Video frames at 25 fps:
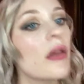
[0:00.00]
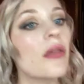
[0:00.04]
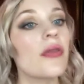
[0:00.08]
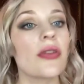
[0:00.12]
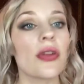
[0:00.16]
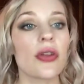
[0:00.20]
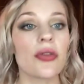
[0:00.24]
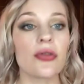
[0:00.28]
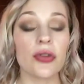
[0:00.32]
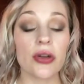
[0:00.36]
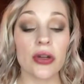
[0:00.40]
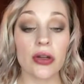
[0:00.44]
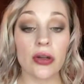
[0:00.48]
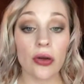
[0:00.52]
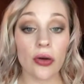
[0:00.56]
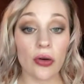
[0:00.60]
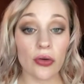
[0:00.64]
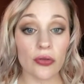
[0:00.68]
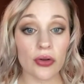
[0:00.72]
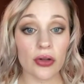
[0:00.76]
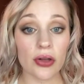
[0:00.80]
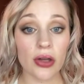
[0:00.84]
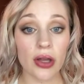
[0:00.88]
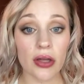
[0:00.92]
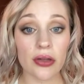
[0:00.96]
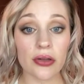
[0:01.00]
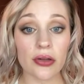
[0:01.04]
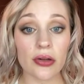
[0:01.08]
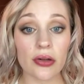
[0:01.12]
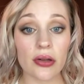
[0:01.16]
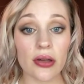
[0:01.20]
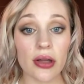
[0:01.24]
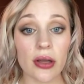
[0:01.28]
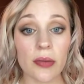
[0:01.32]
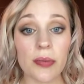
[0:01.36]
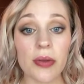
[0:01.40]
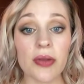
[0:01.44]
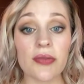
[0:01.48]
Feel free to overline
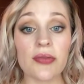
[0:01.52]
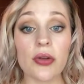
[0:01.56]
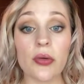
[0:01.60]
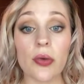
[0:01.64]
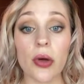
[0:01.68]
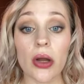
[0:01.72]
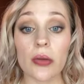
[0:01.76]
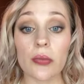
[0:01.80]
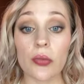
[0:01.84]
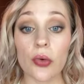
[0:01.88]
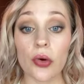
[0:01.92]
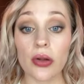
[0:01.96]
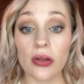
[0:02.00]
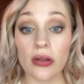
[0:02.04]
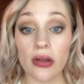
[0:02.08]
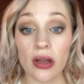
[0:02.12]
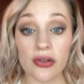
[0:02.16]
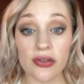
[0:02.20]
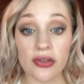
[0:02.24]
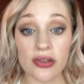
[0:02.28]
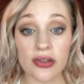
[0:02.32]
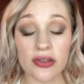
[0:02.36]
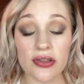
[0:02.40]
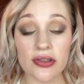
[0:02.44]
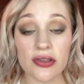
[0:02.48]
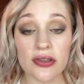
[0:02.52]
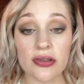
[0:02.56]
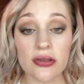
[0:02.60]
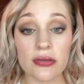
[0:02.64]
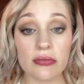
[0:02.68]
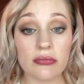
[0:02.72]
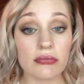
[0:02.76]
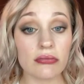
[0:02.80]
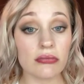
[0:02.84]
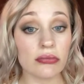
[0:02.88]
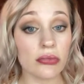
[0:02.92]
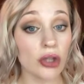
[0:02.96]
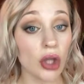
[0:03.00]
your lip if you want a more luscious
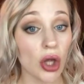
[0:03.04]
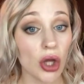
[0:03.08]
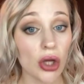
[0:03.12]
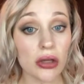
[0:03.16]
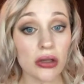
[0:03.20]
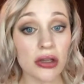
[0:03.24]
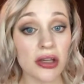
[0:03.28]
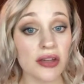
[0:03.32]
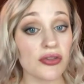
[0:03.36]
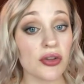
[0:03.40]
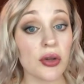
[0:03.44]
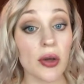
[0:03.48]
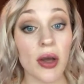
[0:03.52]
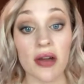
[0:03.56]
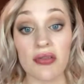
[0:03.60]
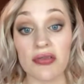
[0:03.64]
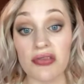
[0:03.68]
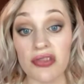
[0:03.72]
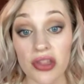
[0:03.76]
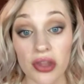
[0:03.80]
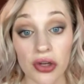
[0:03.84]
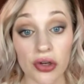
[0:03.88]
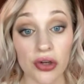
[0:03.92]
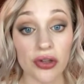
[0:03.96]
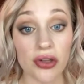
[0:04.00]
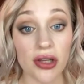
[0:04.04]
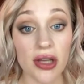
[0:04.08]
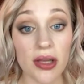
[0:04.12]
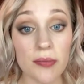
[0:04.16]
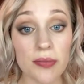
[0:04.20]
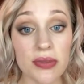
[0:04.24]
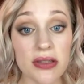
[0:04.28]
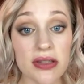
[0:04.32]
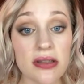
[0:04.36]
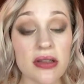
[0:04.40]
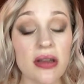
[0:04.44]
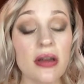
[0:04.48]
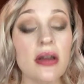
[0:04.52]
look, if you have thinner
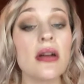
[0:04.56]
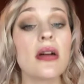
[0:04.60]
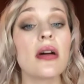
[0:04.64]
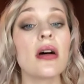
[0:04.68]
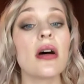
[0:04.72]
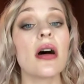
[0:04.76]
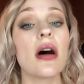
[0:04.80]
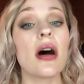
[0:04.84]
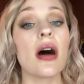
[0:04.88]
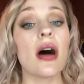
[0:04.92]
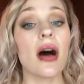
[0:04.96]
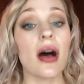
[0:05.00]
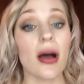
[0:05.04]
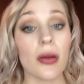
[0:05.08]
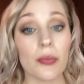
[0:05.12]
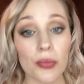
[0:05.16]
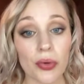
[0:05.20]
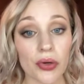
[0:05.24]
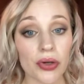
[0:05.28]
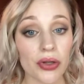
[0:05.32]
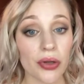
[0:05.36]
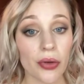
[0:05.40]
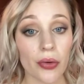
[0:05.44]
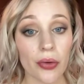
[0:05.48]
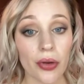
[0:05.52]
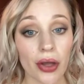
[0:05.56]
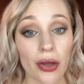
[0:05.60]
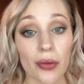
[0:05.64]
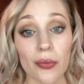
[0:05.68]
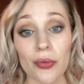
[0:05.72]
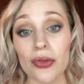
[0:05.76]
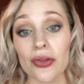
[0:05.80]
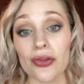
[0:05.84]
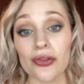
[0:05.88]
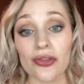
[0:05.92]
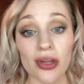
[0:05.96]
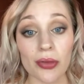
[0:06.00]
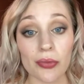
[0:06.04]
lips. I'm pretty okay
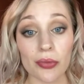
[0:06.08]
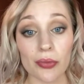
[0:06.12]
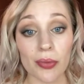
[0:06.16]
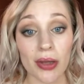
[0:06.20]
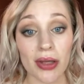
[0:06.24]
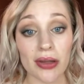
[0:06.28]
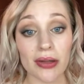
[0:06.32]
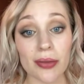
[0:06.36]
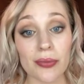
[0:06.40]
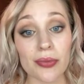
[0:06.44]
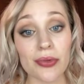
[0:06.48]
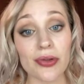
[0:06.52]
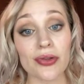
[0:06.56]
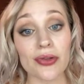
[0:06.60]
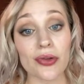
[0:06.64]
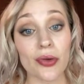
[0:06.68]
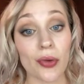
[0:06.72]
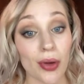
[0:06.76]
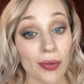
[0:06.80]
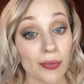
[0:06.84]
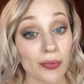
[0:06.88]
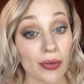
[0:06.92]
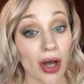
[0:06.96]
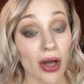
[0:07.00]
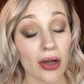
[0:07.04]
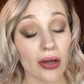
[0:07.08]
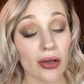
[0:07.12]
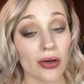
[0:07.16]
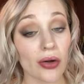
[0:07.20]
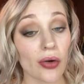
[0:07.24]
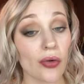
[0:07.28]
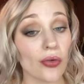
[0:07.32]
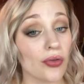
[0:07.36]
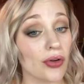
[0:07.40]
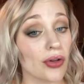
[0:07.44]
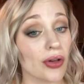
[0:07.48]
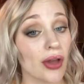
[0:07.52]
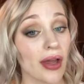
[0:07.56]
with the shape of my lips, so I'm not
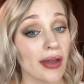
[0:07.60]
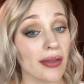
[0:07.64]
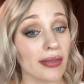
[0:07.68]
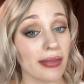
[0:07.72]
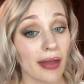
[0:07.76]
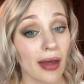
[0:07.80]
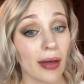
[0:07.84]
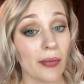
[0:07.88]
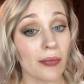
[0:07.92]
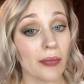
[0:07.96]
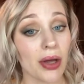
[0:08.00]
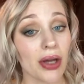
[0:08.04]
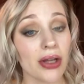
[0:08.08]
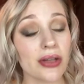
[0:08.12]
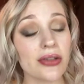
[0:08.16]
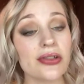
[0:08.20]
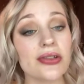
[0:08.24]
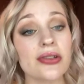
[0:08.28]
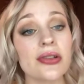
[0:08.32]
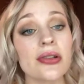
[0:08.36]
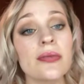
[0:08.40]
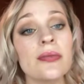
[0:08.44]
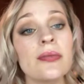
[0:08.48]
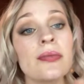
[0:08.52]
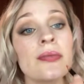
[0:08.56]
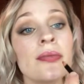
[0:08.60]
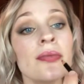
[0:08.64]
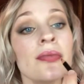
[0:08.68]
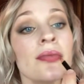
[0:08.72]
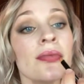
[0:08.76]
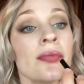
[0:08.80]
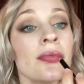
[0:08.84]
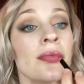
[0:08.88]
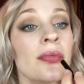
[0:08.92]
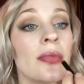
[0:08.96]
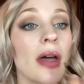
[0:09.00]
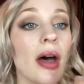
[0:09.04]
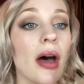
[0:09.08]
gonna overline that much.
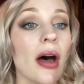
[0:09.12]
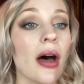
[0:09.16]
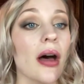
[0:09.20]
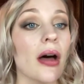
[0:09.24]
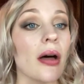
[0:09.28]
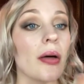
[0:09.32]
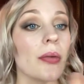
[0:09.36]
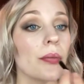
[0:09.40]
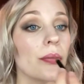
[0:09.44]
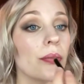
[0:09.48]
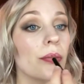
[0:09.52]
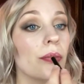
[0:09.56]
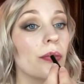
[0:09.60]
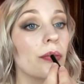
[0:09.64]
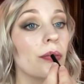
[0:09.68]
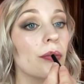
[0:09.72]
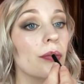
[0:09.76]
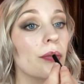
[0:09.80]
But